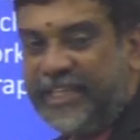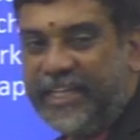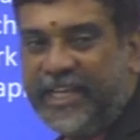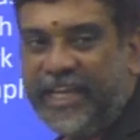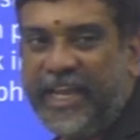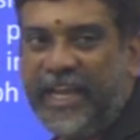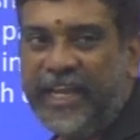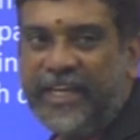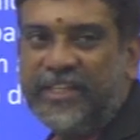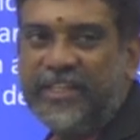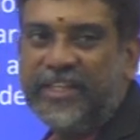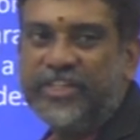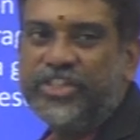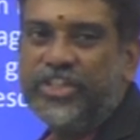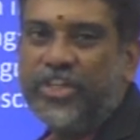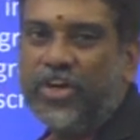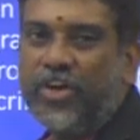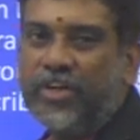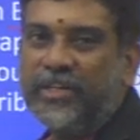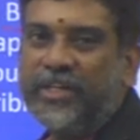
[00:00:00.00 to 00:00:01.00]
decade the
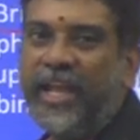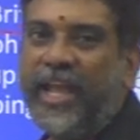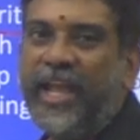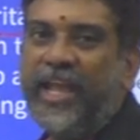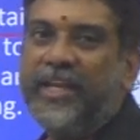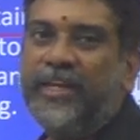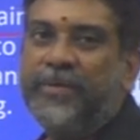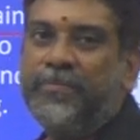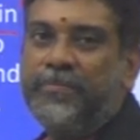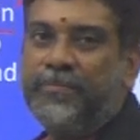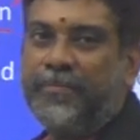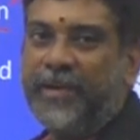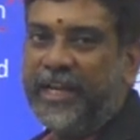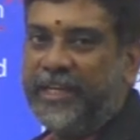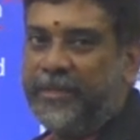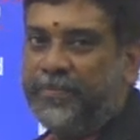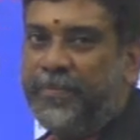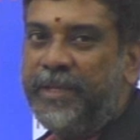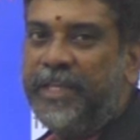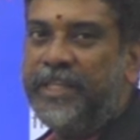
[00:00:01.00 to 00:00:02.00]
short hair
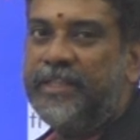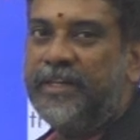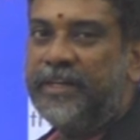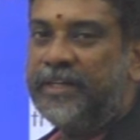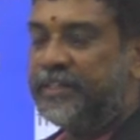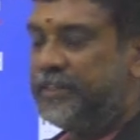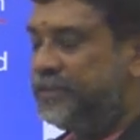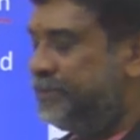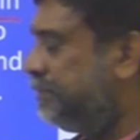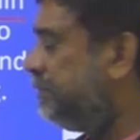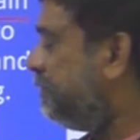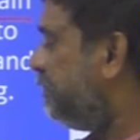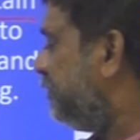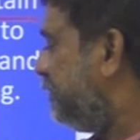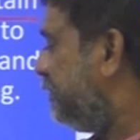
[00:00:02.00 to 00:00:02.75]
might be the